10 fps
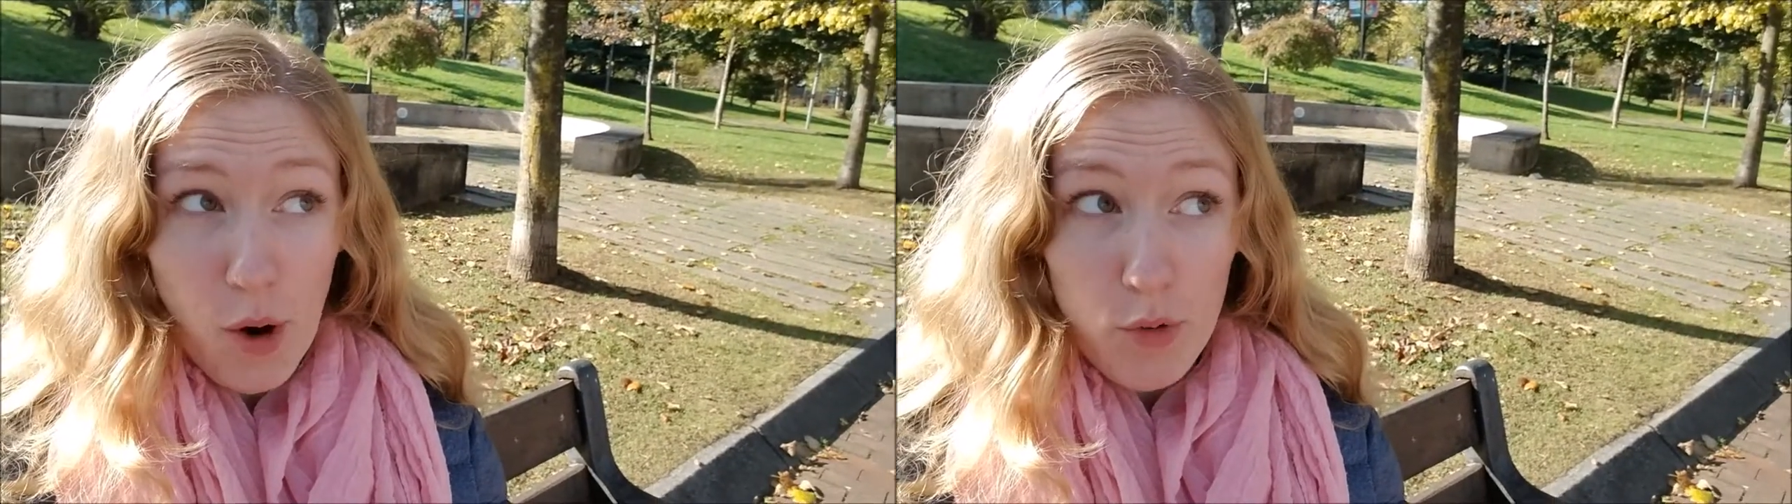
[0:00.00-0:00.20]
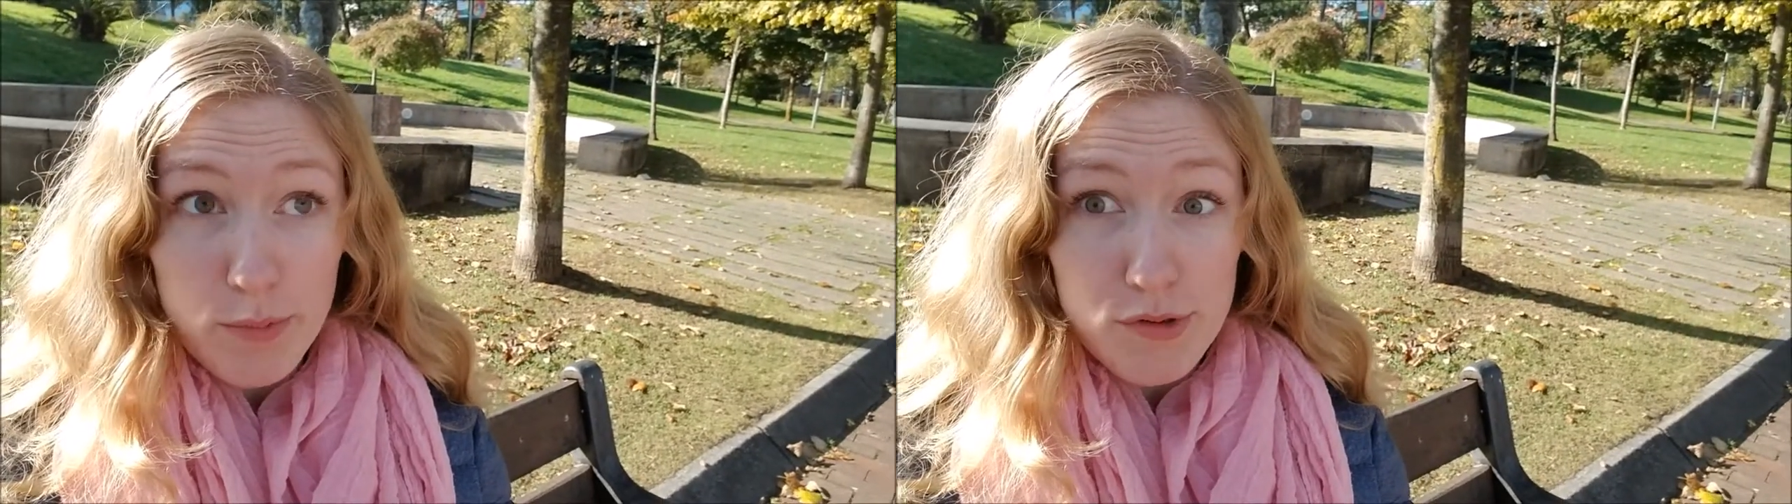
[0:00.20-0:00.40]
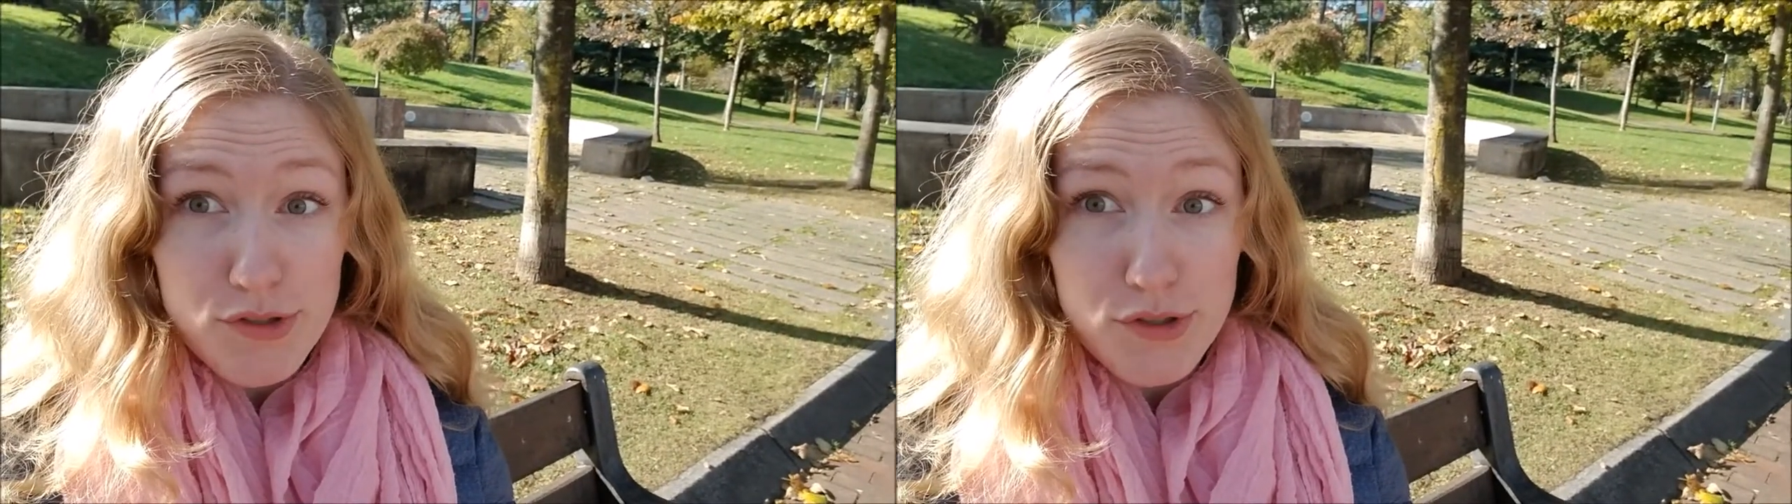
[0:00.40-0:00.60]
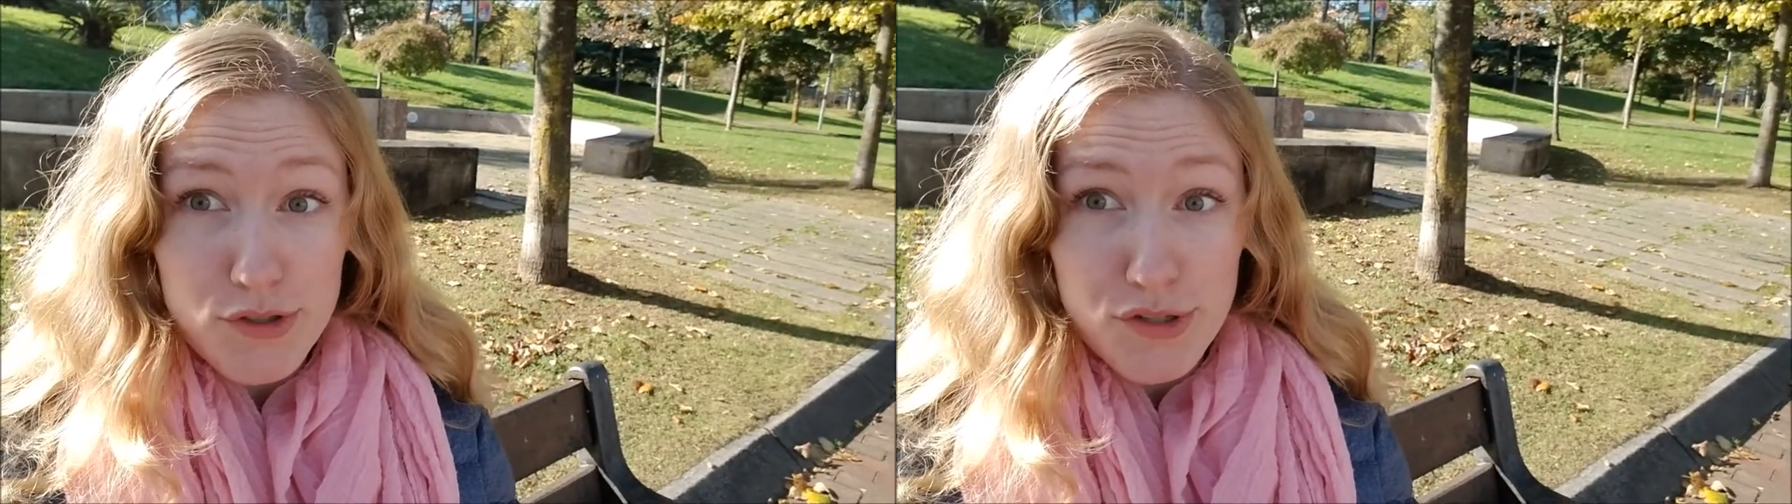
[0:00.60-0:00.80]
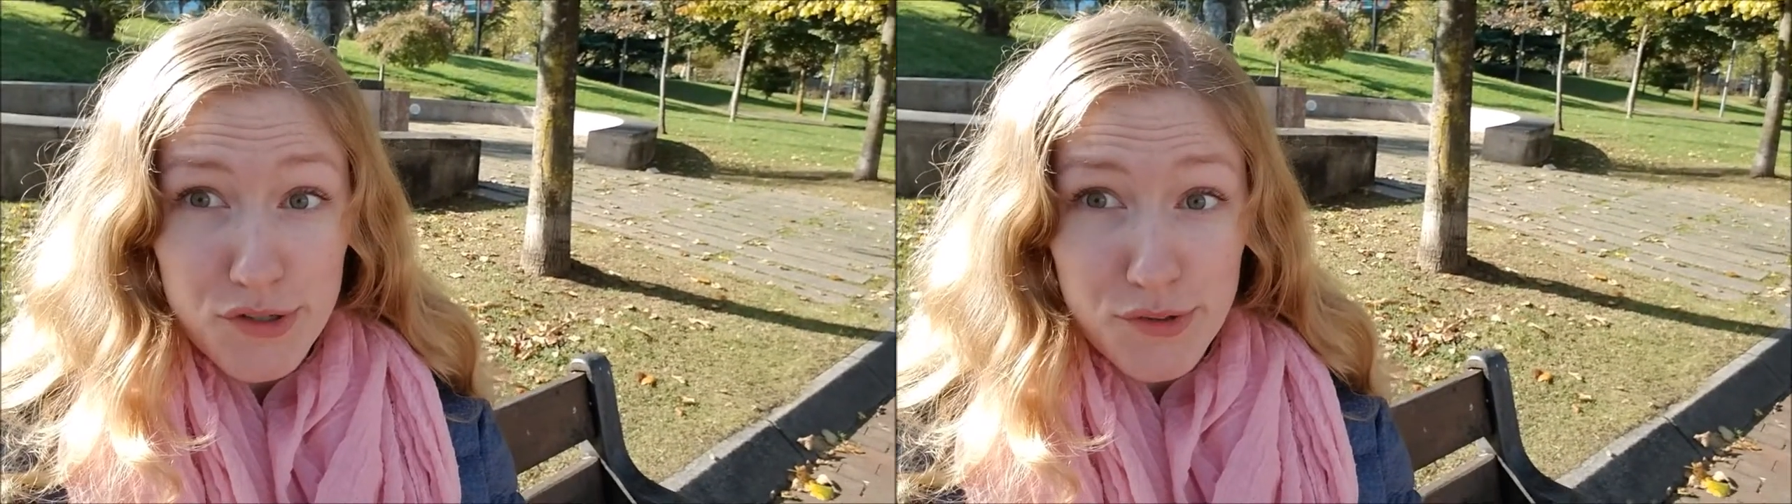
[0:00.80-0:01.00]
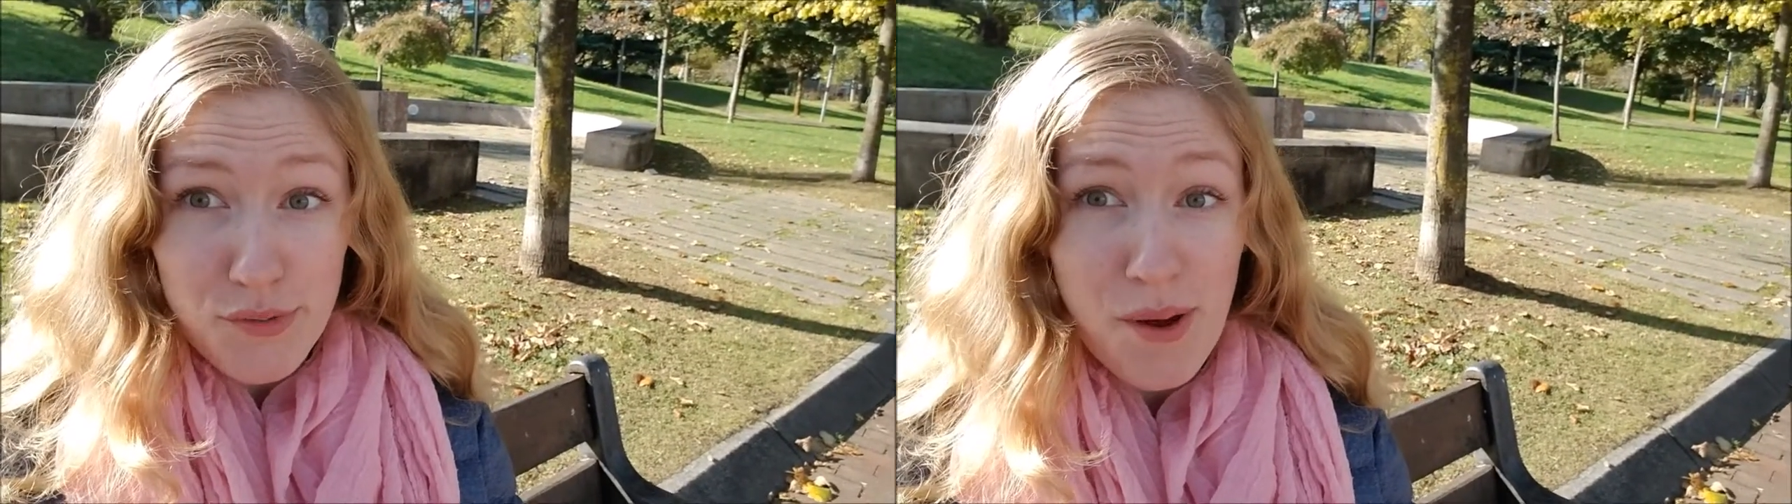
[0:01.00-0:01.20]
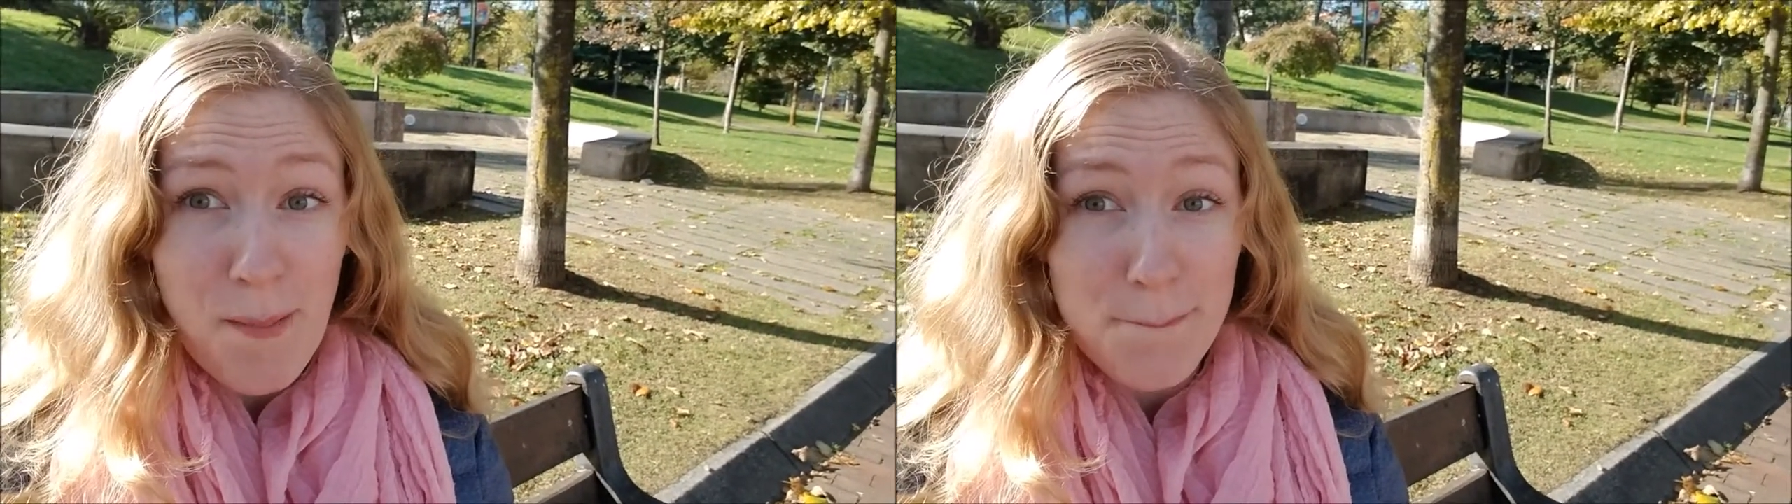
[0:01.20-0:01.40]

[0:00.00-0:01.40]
for almost 2